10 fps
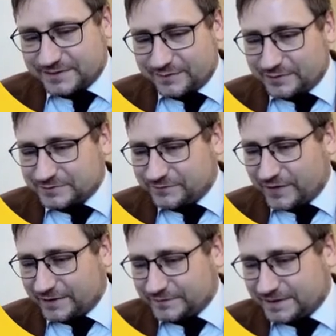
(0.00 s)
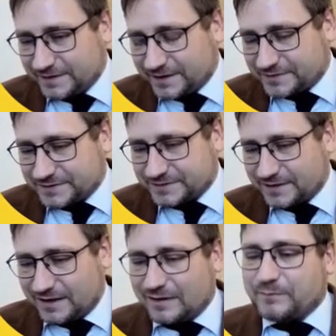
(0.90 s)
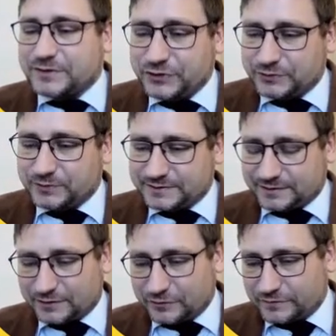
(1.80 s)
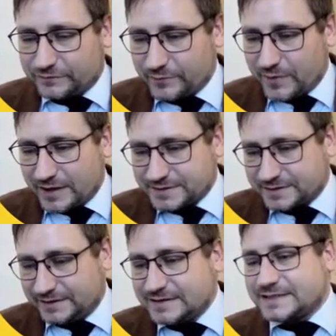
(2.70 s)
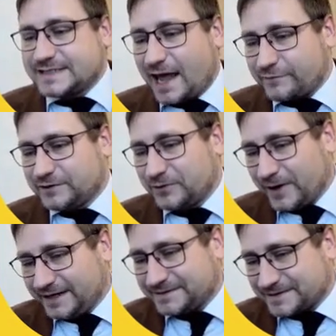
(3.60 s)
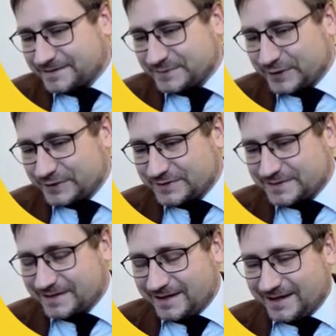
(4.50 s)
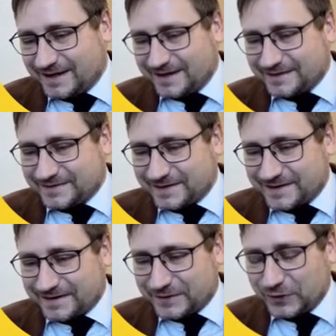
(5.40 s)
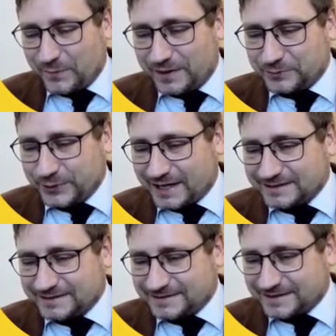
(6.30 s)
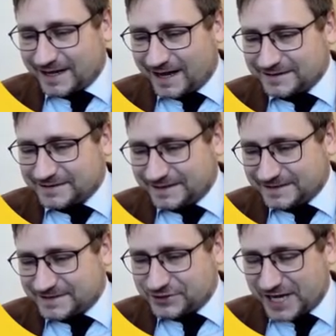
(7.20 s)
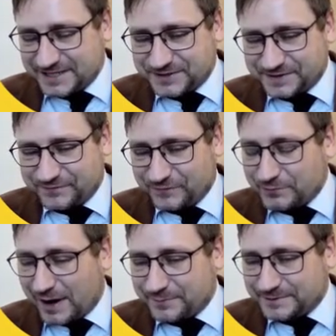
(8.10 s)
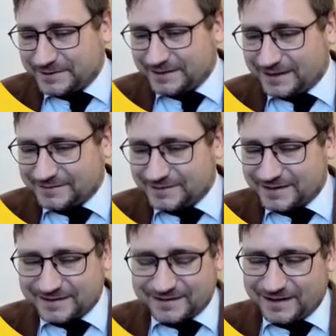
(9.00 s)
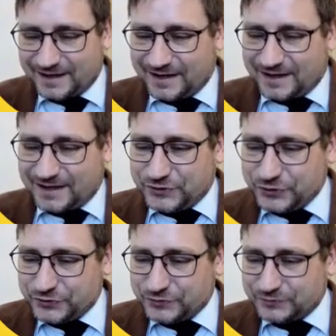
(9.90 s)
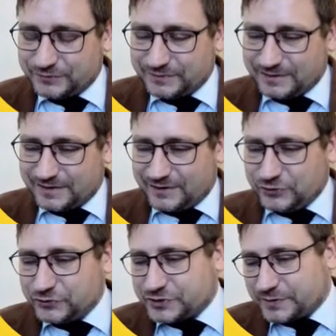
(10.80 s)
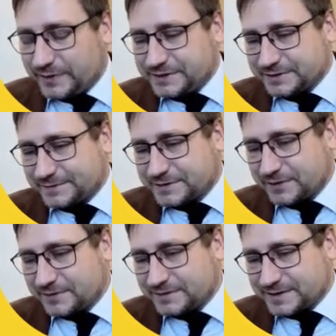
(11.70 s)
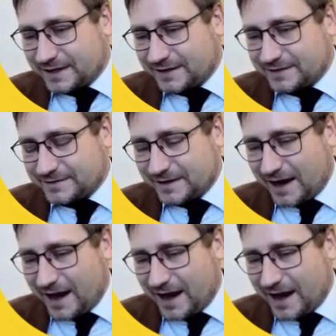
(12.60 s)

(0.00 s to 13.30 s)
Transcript: in about 5-10 years, but you will take over from us in 7 or 8 years, because the global reality at hand is changing rapidly, and the new generation of scholars are